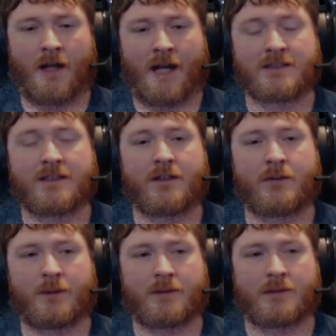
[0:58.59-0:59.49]
asking
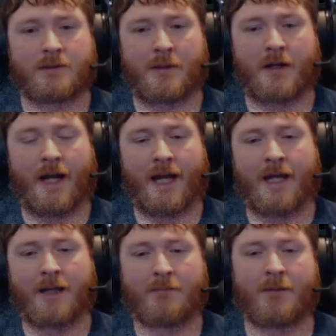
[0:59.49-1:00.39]
questions about,
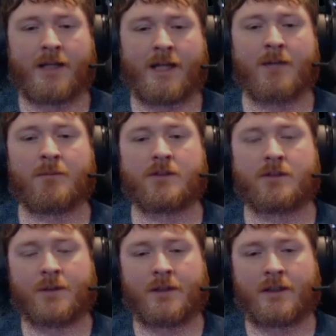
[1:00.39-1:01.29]
hey, my game is
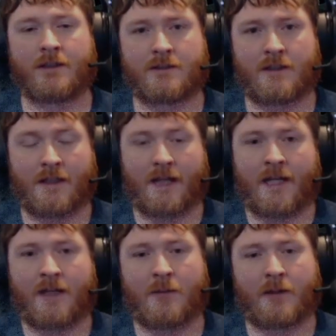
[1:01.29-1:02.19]
doing this. Can
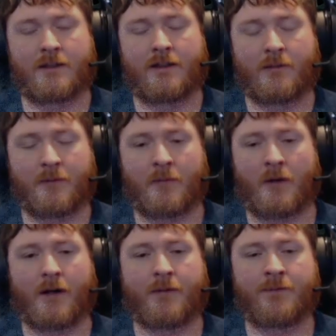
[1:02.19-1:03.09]
anybody tell me
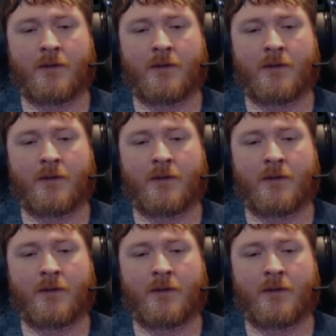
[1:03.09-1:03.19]
why?